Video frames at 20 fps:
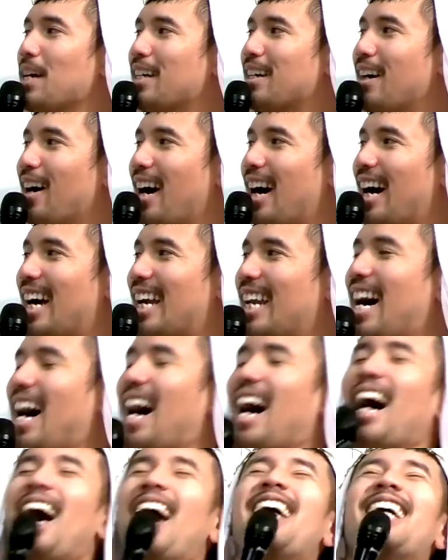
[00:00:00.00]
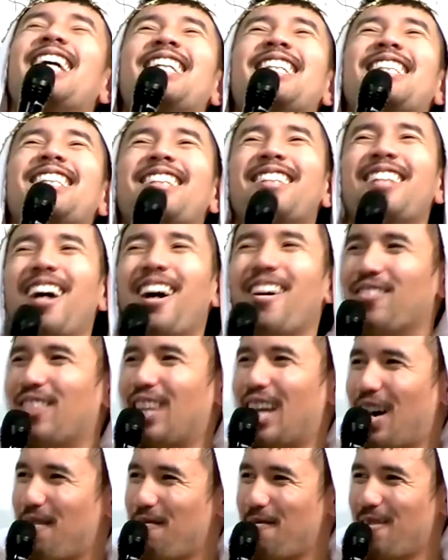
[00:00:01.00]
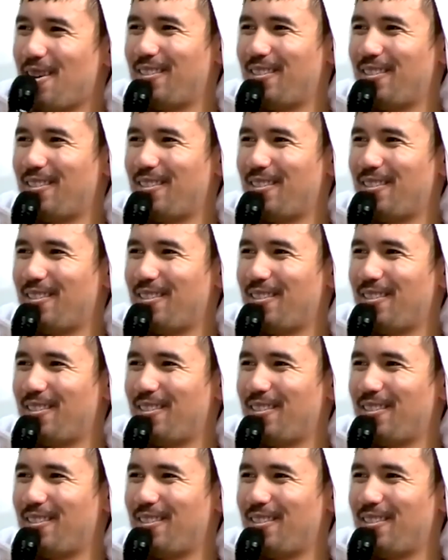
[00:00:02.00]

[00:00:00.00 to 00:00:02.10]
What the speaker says: my God. I love that